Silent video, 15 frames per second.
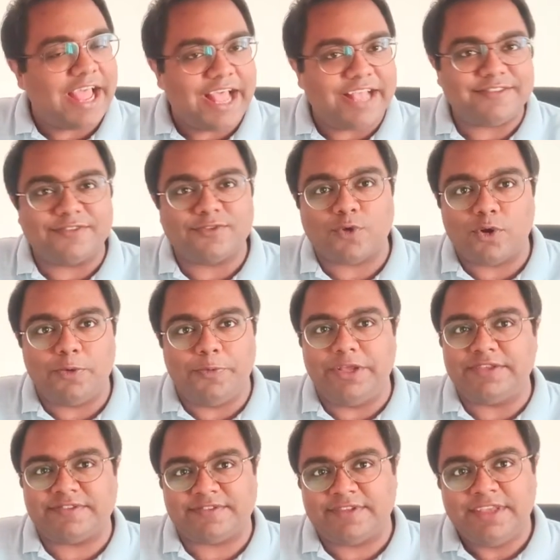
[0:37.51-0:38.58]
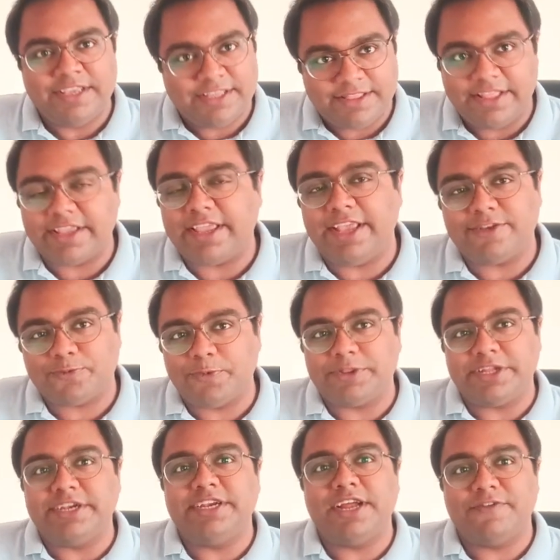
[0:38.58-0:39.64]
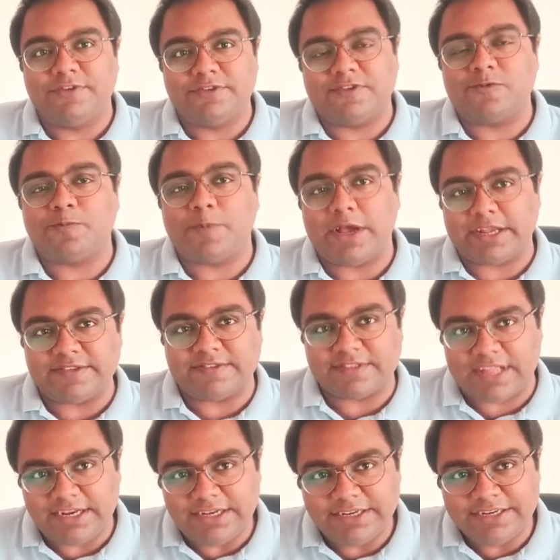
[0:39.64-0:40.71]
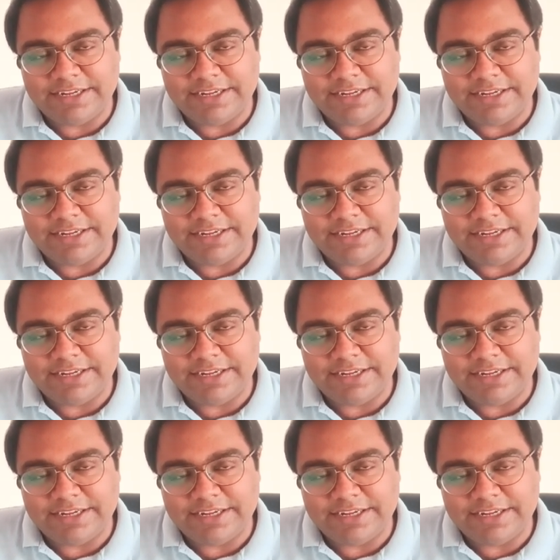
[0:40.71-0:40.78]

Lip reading: as is always the case with India versus Pakistan.